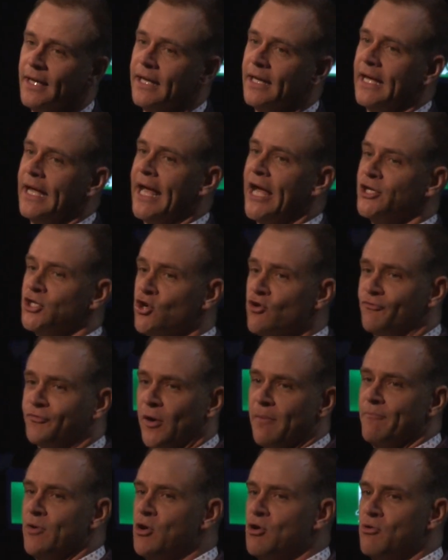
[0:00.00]
and you've
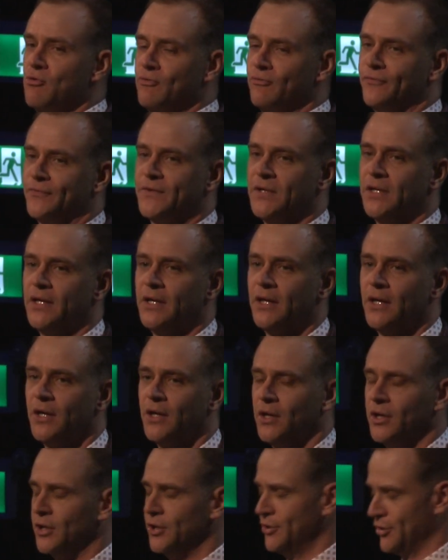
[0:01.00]
removed
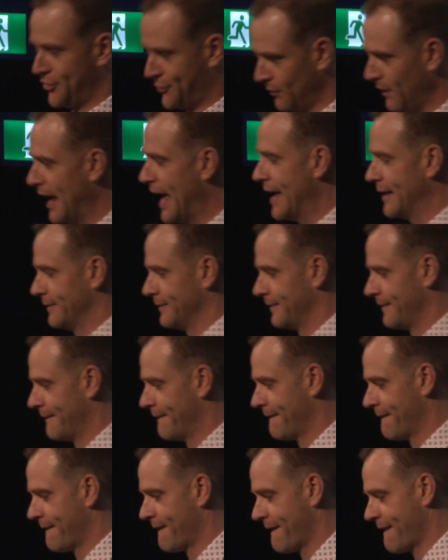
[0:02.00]
the threat.
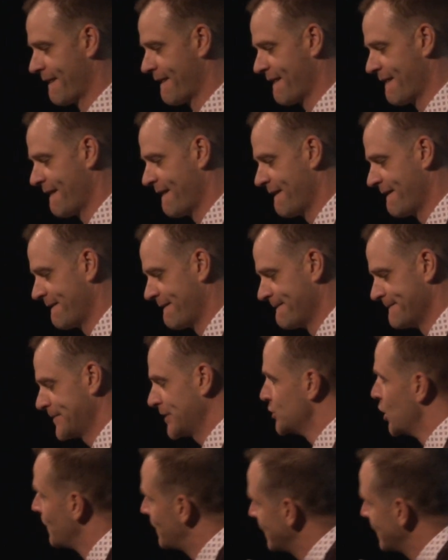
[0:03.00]
You know, the